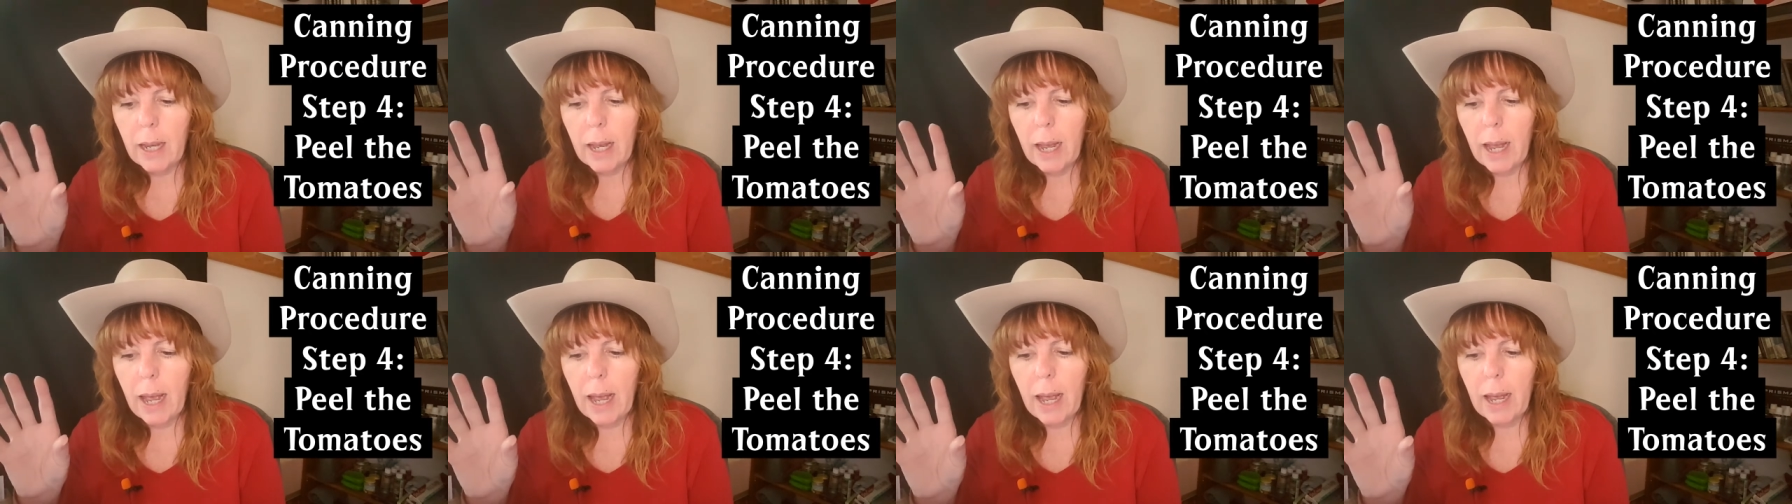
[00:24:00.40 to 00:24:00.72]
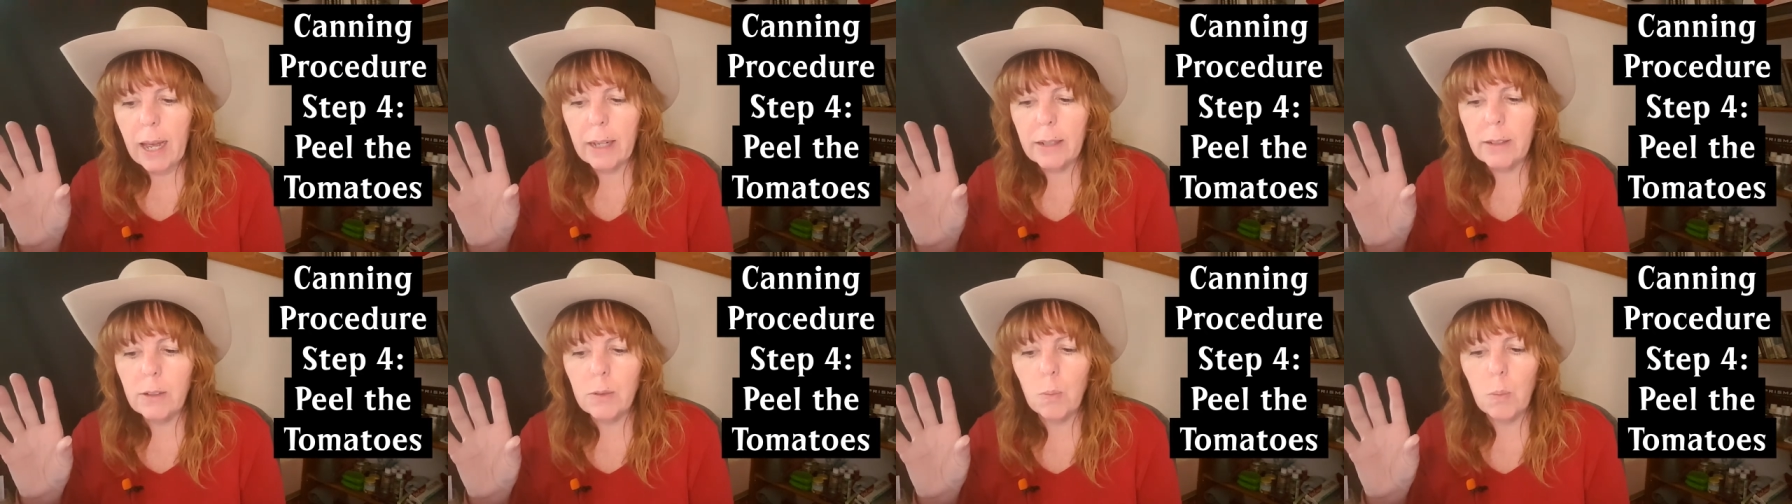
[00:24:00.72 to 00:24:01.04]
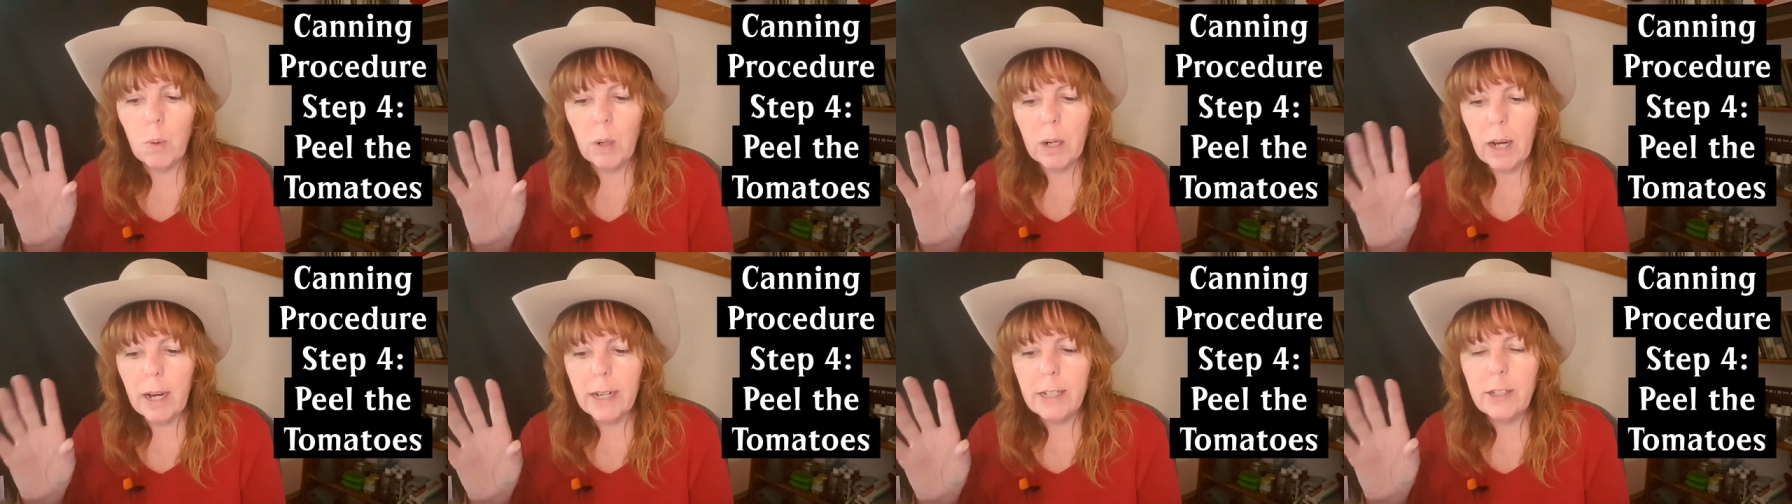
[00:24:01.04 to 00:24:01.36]
And
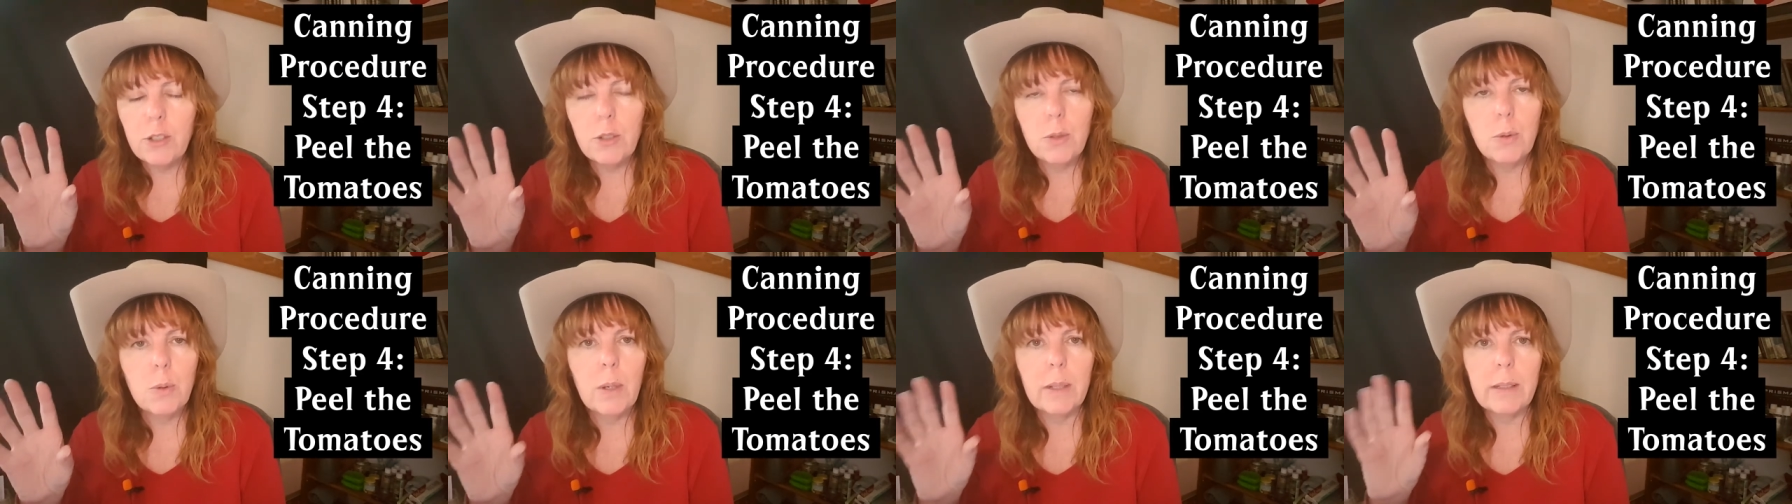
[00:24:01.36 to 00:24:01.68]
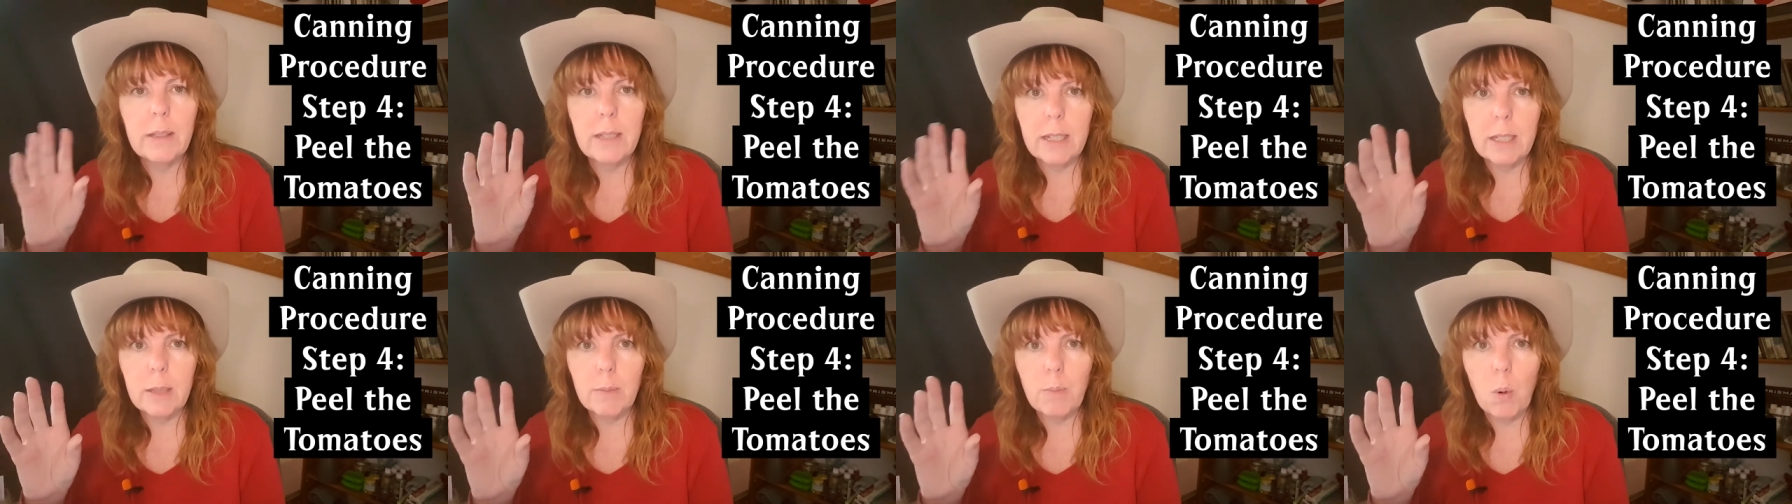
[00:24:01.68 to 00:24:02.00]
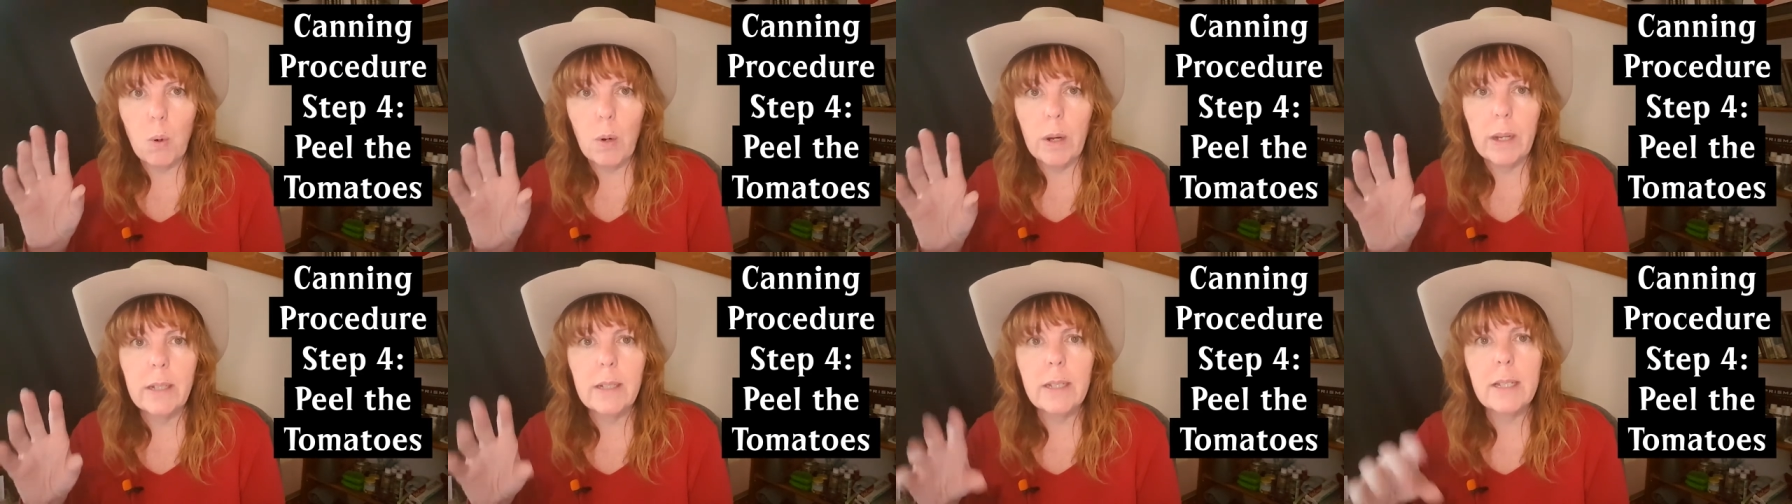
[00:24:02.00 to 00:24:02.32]
what I do at this
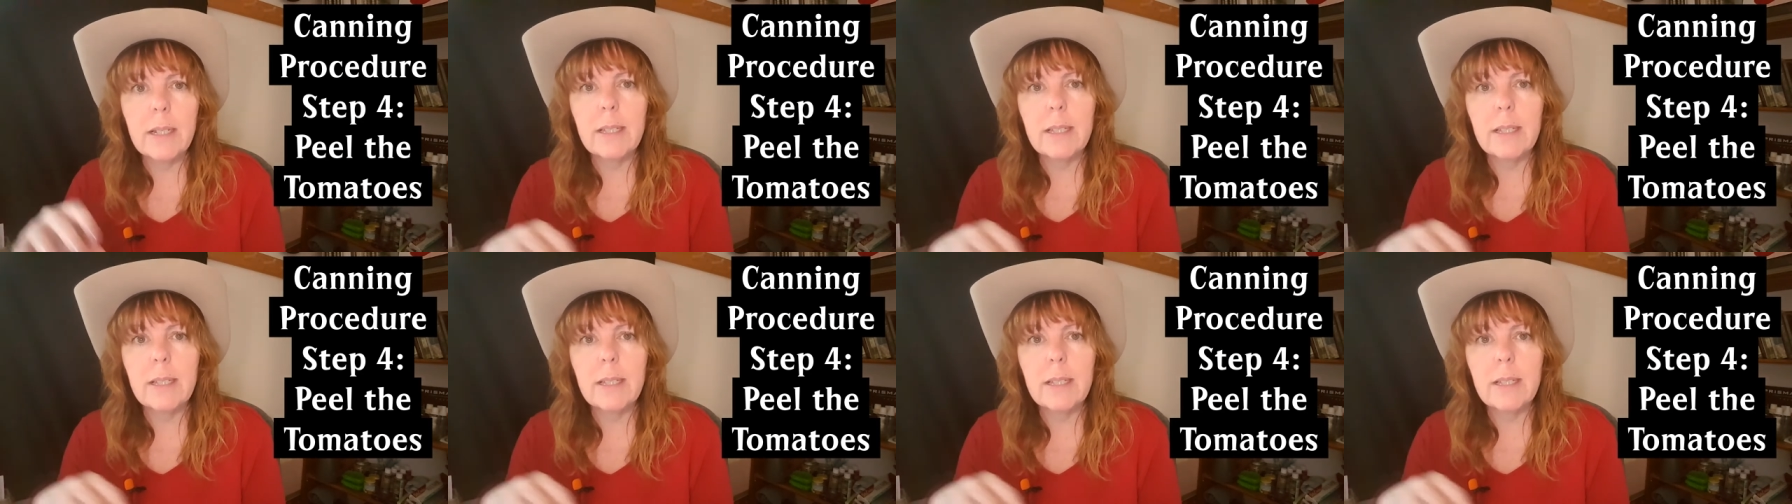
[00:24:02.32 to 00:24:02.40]
point